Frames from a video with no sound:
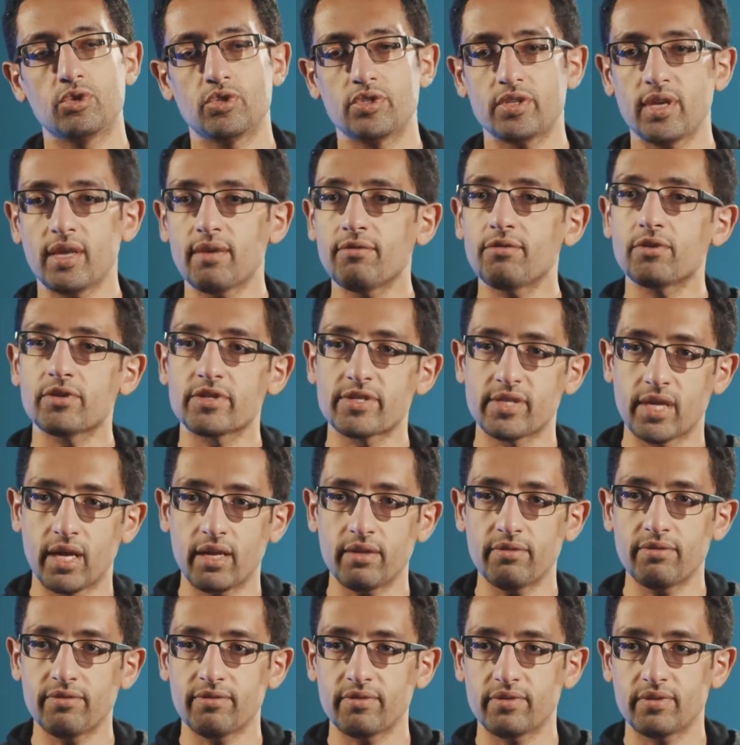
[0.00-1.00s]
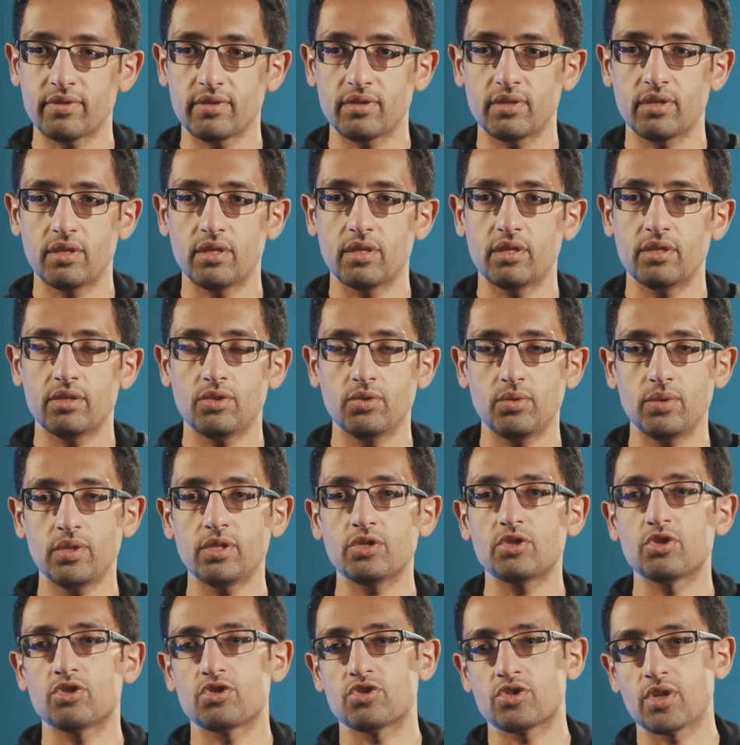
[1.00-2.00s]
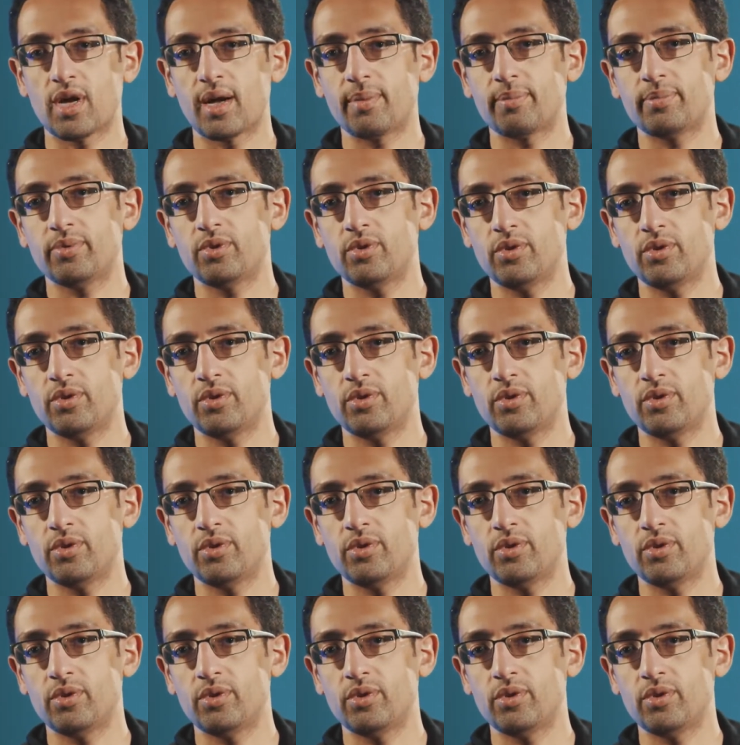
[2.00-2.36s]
save yourself, you need to stop.